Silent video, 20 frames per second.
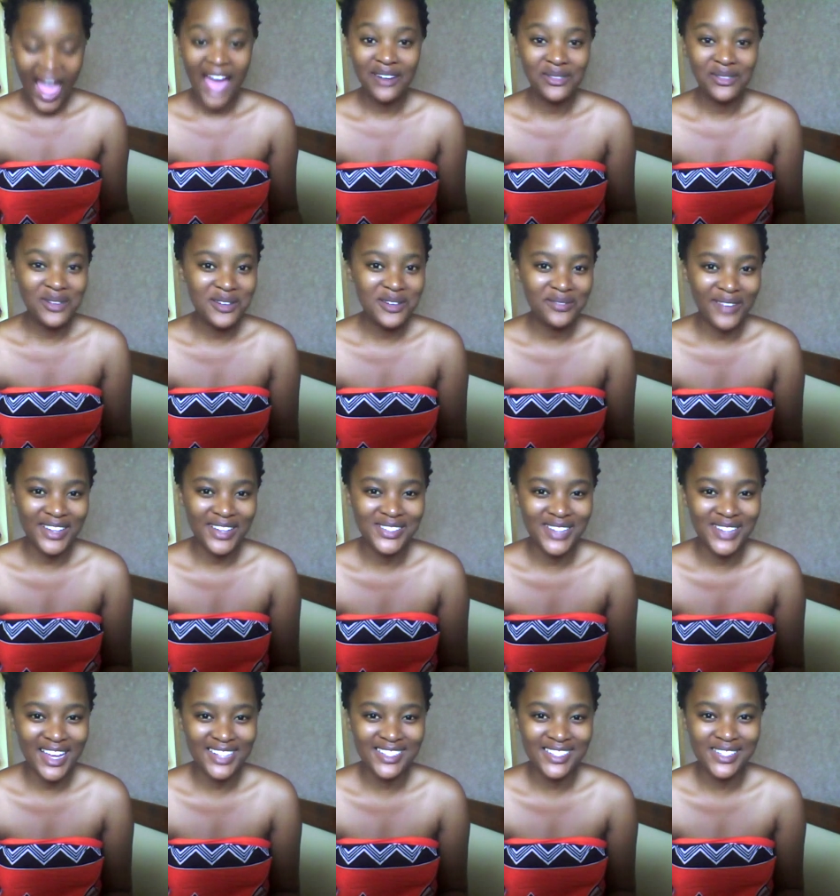I don't know if I
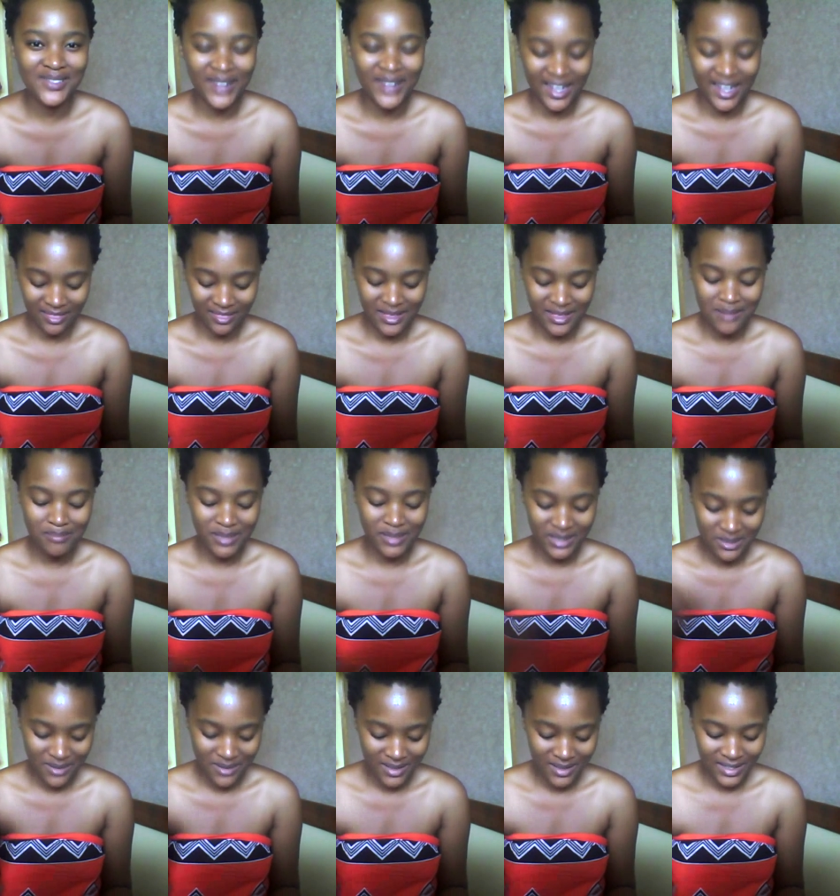should actually rant them,
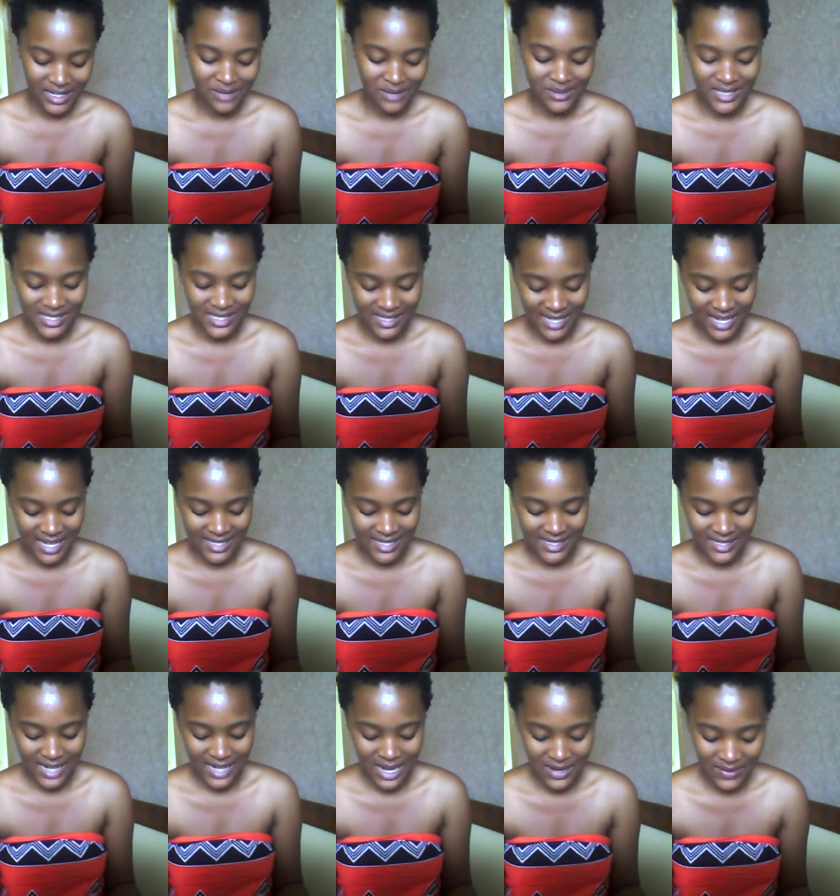but the one that I will
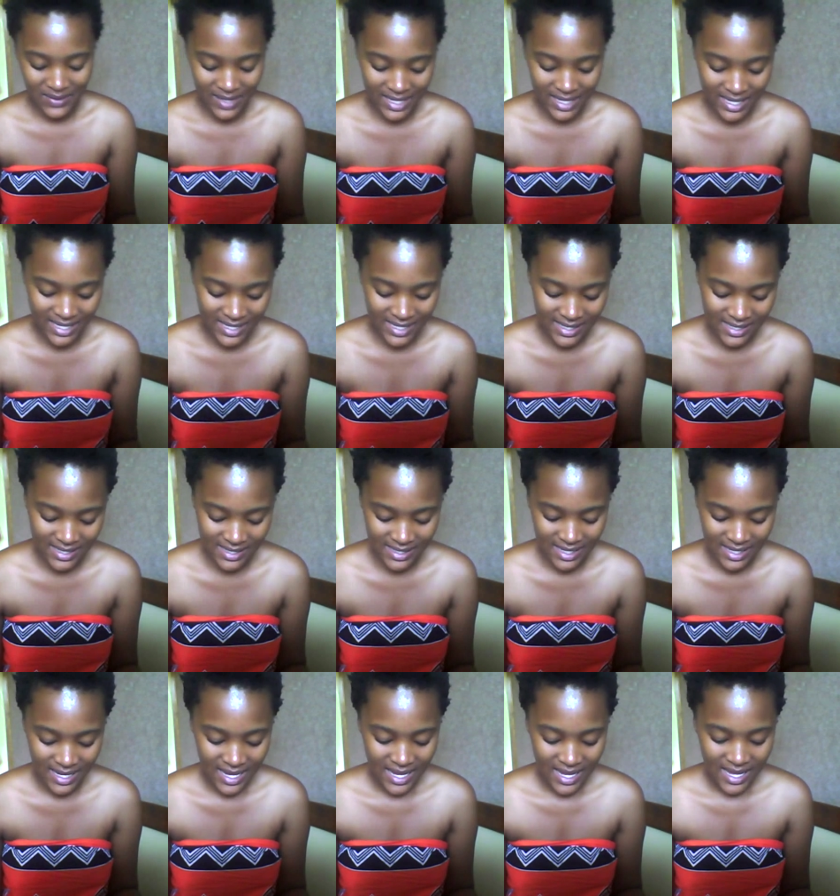discuss now
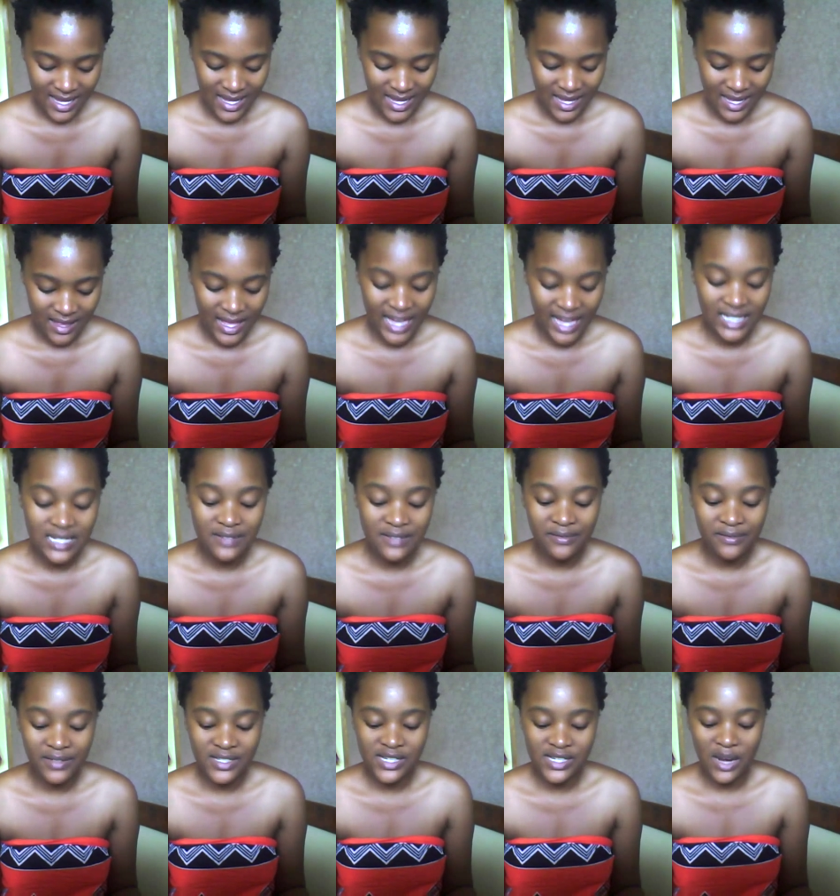is Eddie
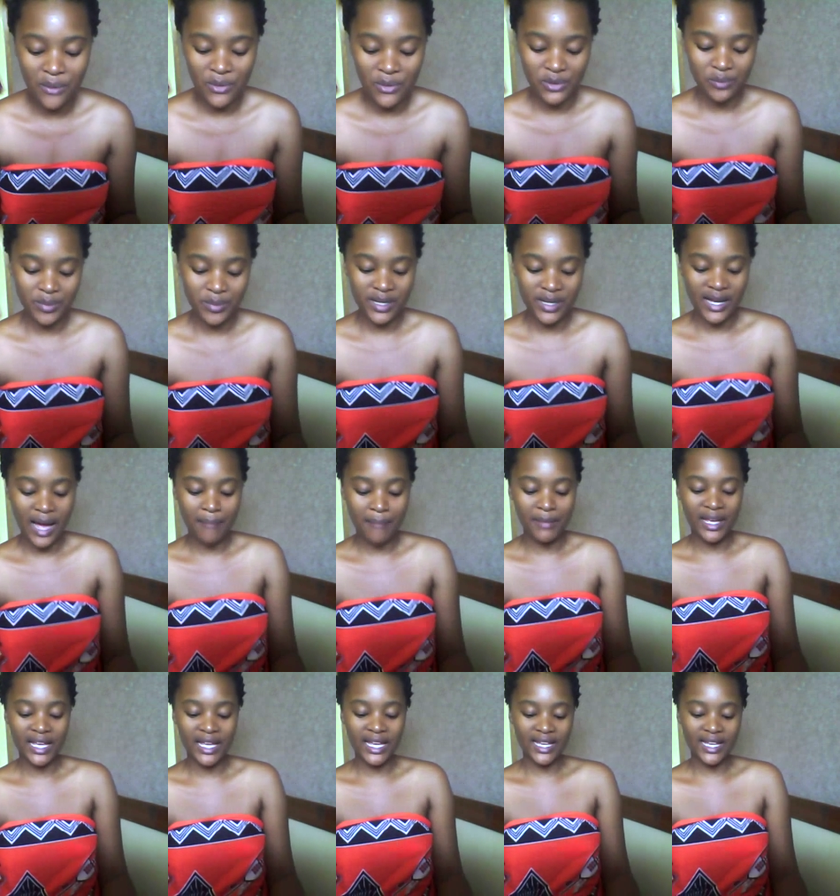Fisher won't be
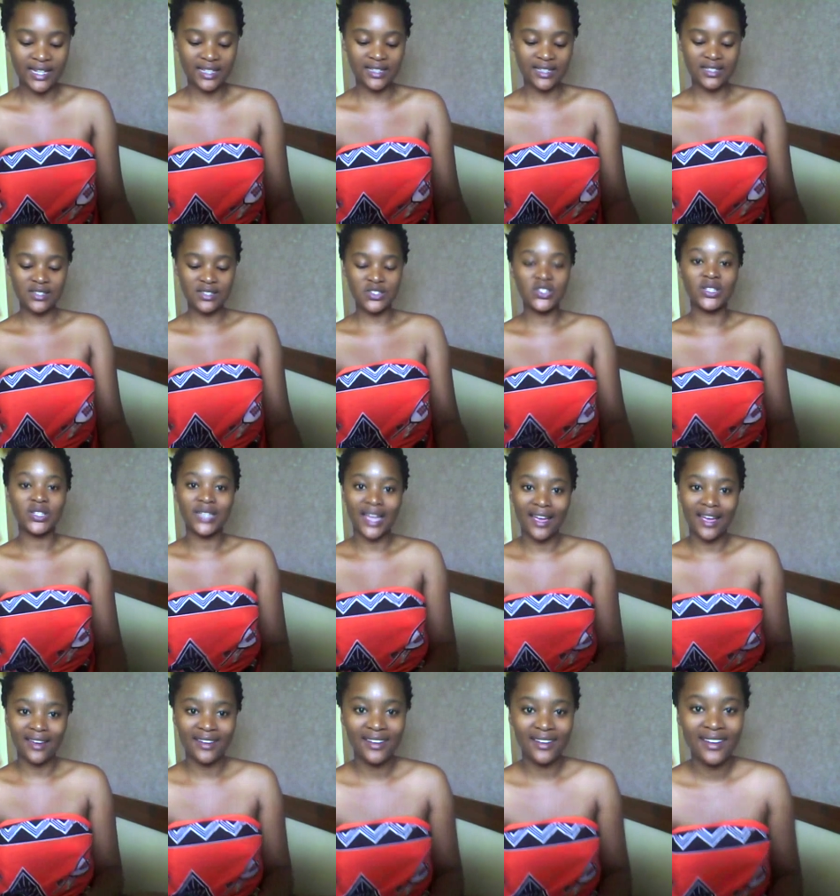coming in
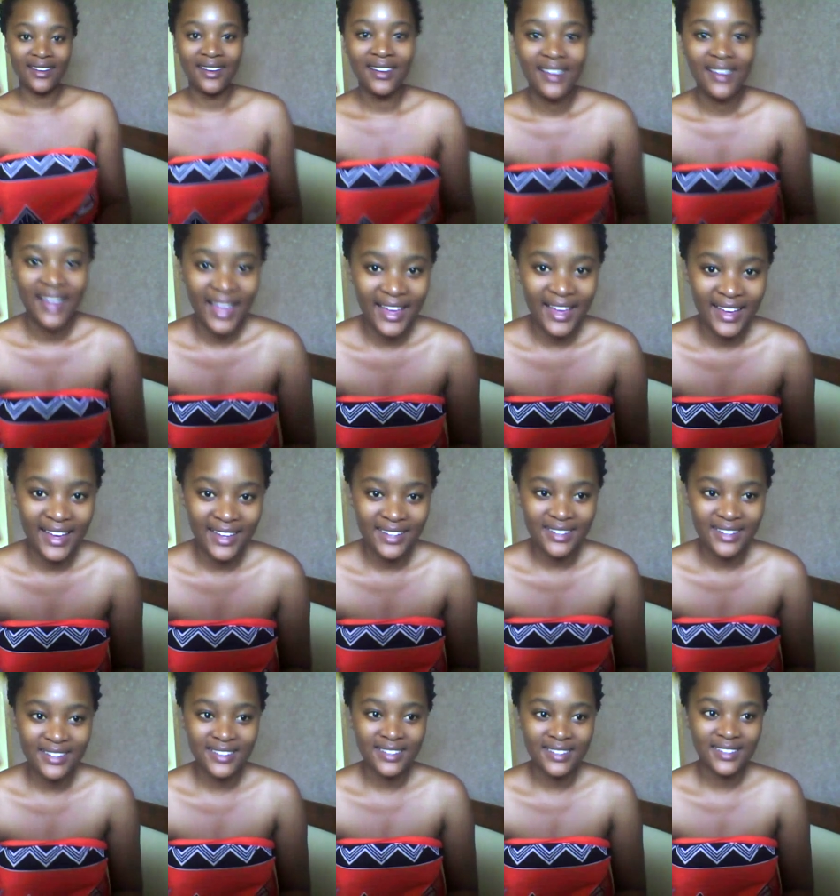today.
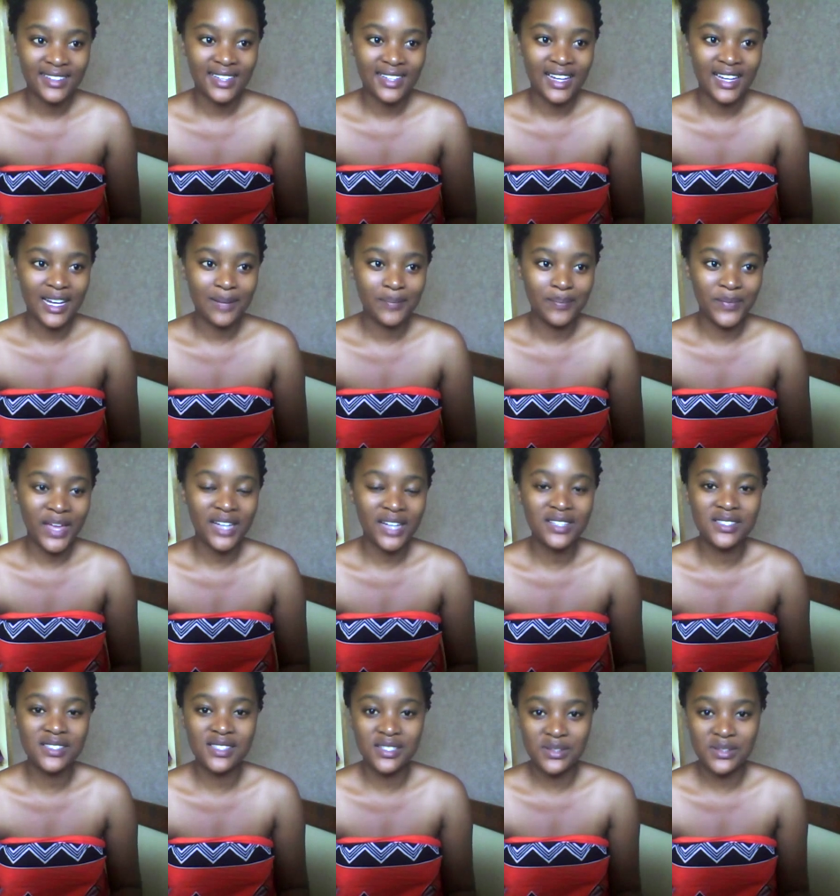And um, that
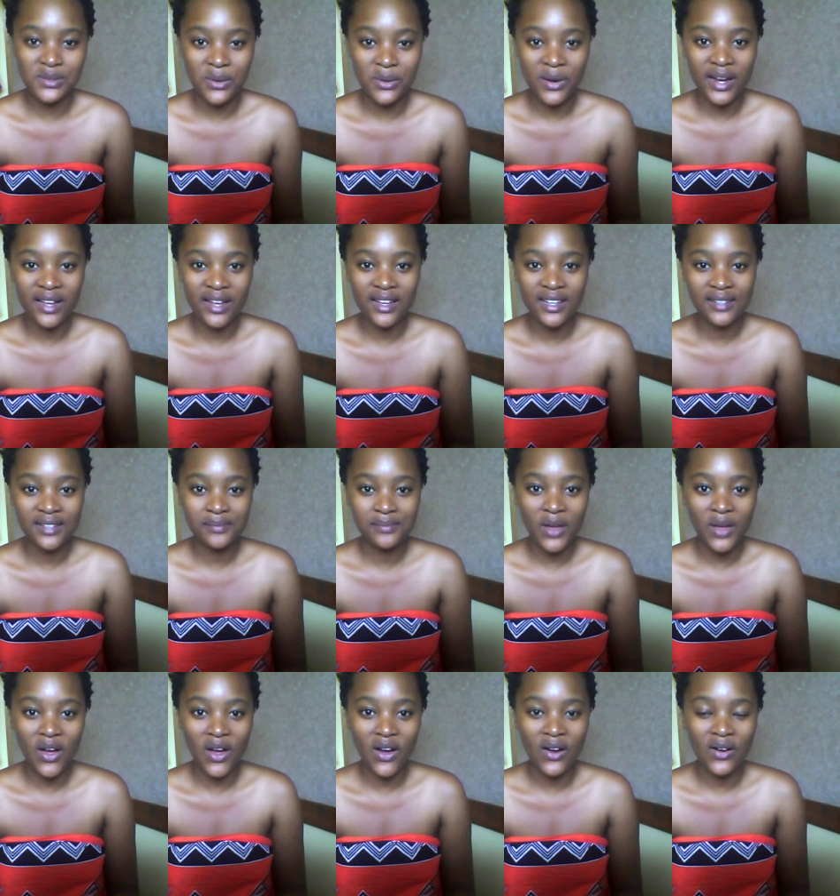is the story
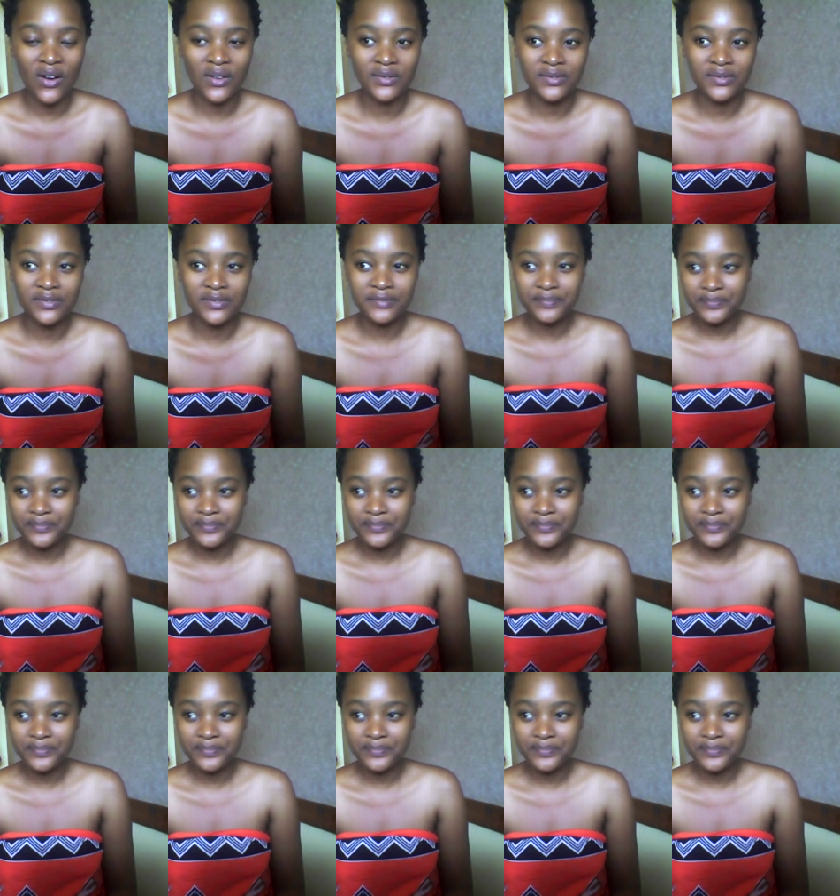of